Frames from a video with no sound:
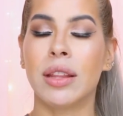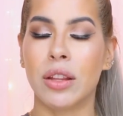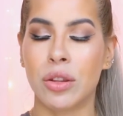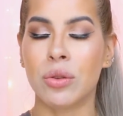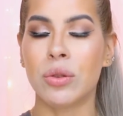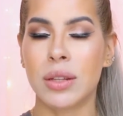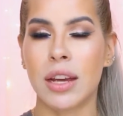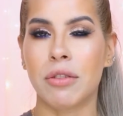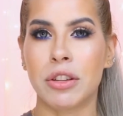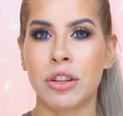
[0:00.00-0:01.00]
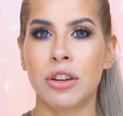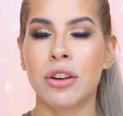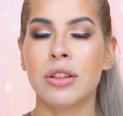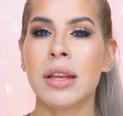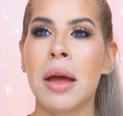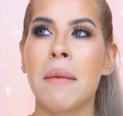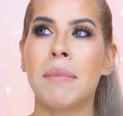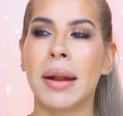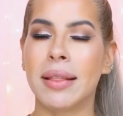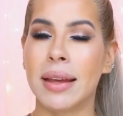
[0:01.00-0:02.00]
They do take returns,
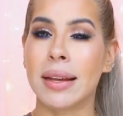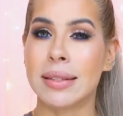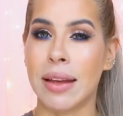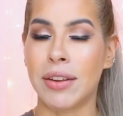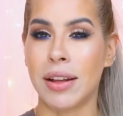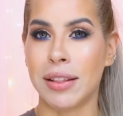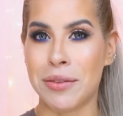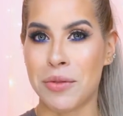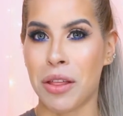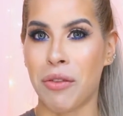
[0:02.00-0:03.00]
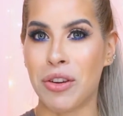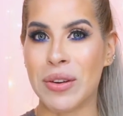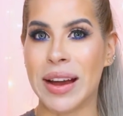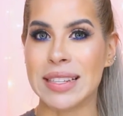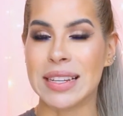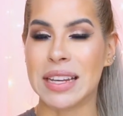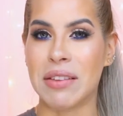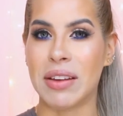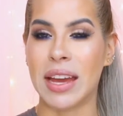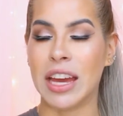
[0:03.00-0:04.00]
but I think it's definitely worth for you guys to
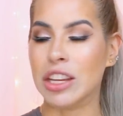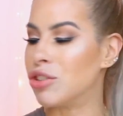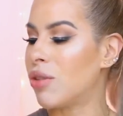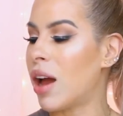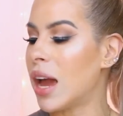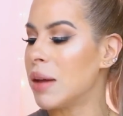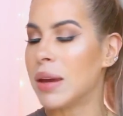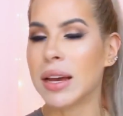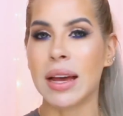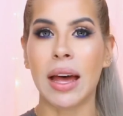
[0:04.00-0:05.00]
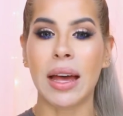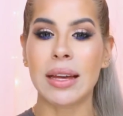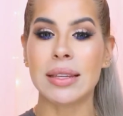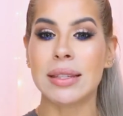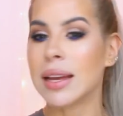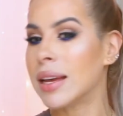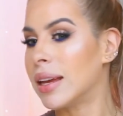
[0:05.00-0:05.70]
give it a try because